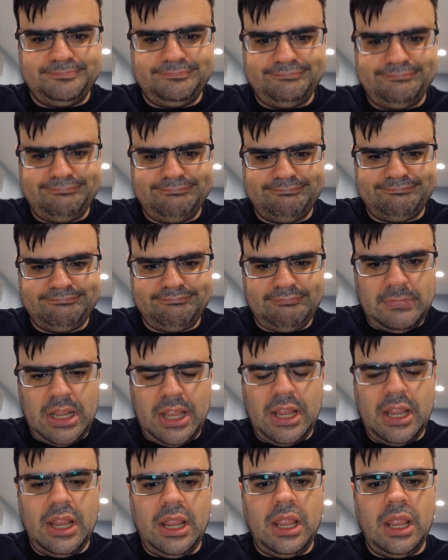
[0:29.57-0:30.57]

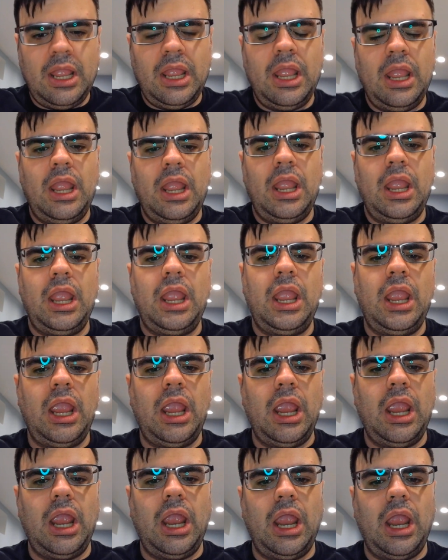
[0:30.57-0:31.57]

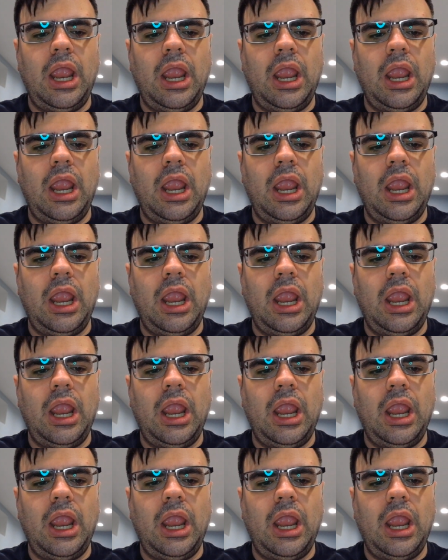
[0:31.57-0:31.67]
(no one is talking)